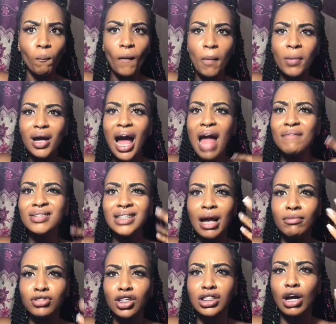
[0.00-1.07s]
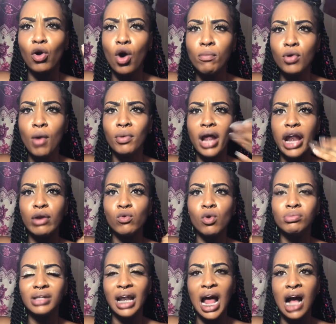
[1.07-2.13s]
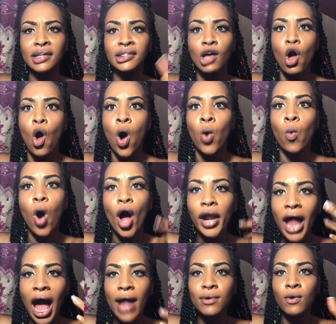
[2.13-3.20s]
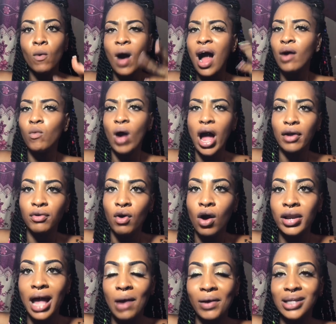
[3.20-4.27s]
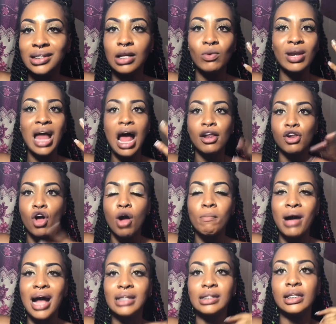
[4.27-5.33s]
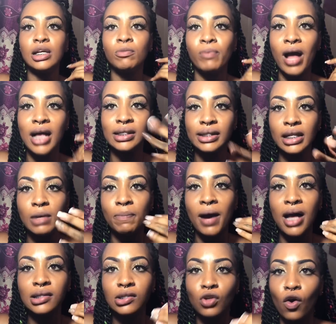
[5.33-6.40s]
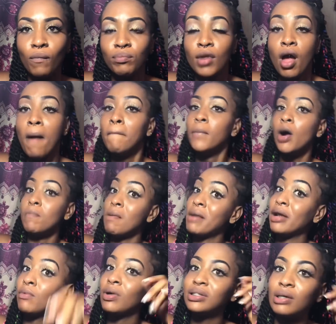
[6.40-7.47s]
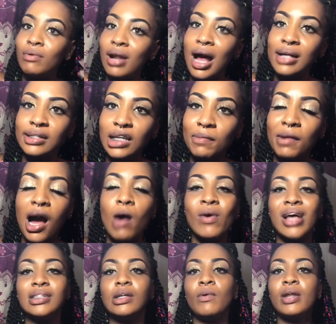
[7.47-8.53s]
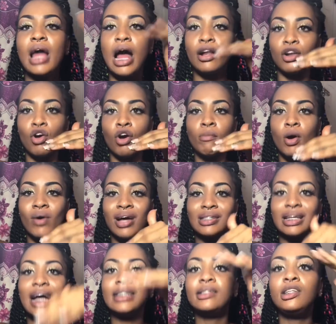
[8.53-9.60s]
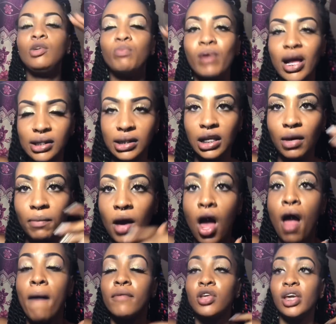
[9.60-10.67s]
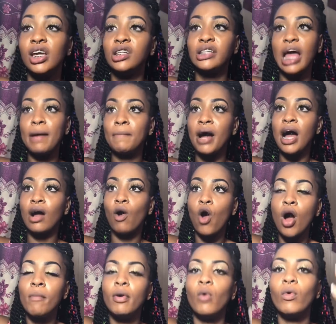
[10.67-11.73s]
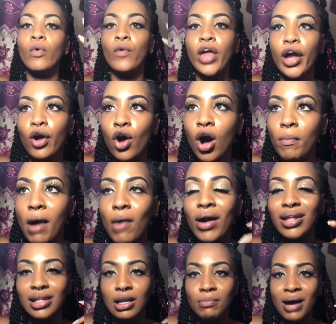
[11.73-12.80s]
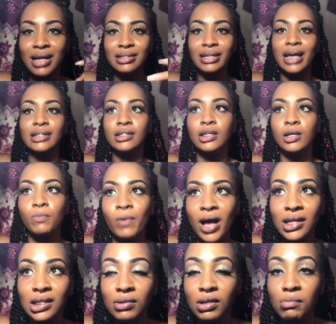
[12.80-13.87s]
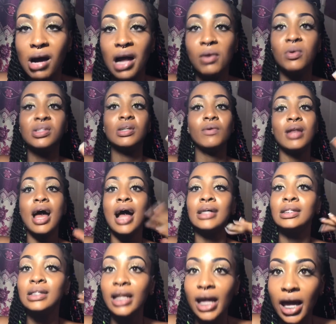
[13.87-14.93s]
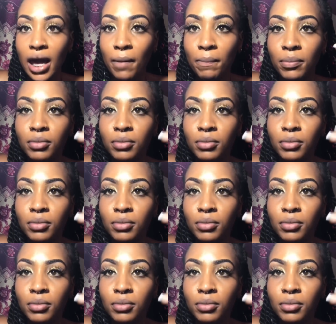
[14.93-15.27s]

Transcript: Because every time she just come in the rooms and I ask, what not do? What go on around here? We are saying we not do nothing, man, sleep, we are sleep and stuff. But mama knows that we not sleep because we are saying we not do nothing, but we are asleep, we are sleep. So each time ma come, we wake up and we are telling ma say asleep, we are sleep. So ma knows that we not sleep.